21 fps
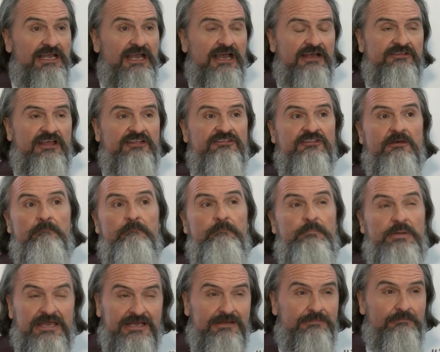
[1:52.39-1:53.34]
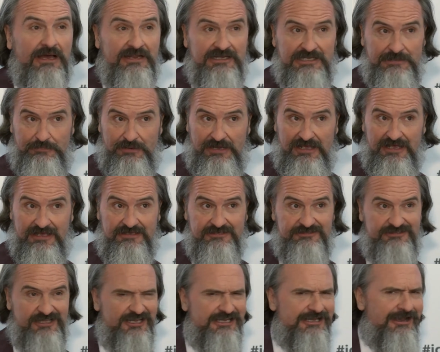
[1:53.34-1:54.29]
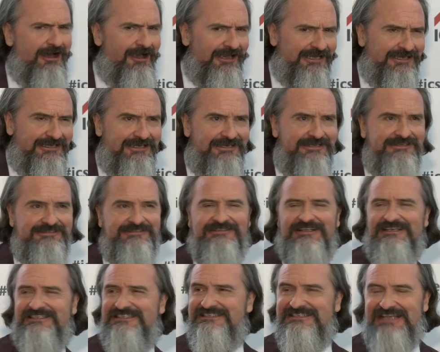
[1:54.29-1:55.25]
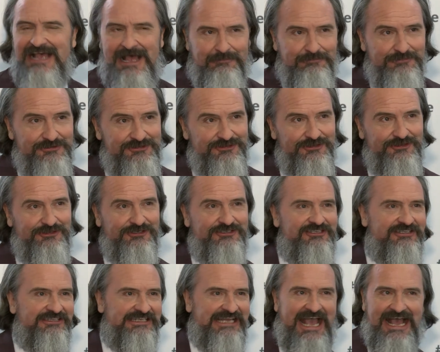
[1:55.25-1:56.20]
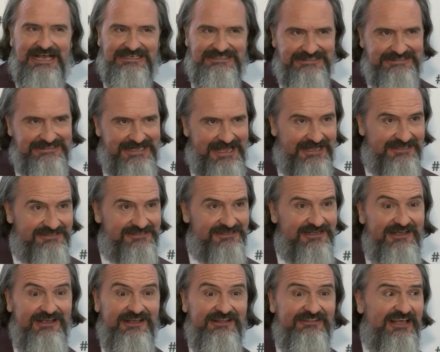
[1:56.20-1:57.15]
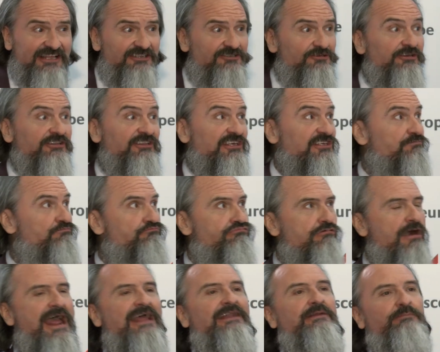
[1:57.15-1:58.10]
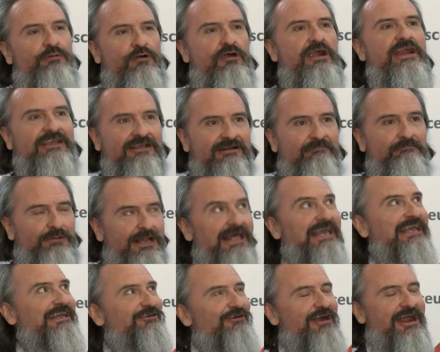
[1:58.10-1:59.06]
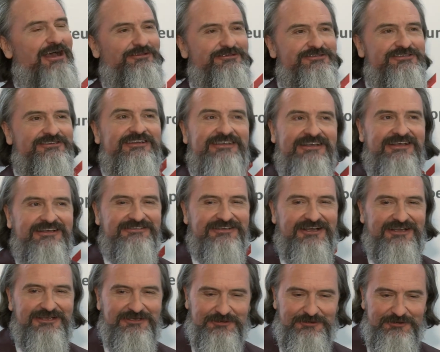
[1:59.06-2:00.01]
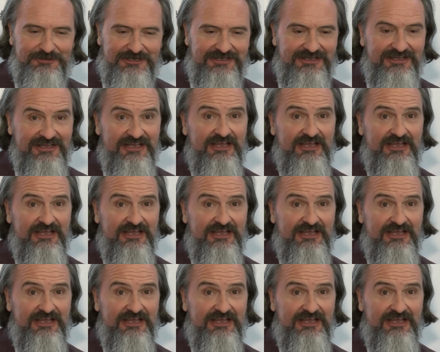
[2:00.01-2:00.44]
And then the big money players, the Nikes and the Samsungs and the Adidas, they're doing these brand playgrounds, as I call it,